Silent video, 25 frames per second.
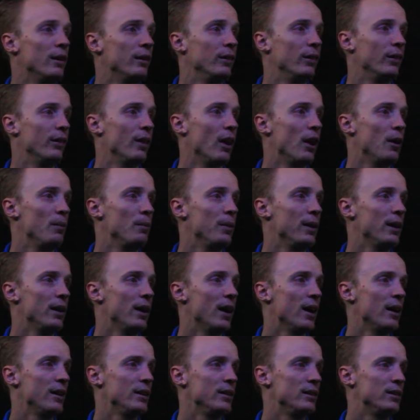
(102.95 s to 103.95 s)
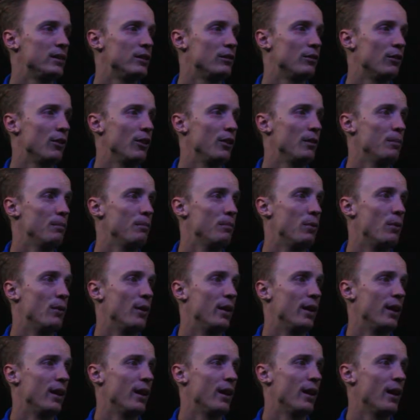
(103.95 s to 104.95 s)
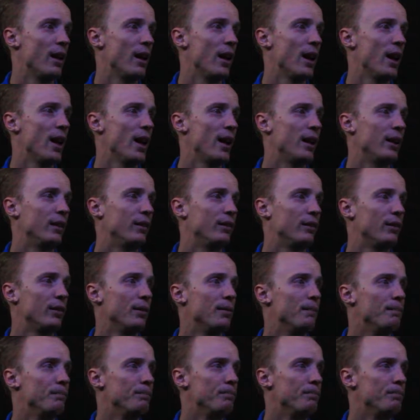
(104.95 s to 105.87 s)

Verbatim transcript: So that'll be a 0.8.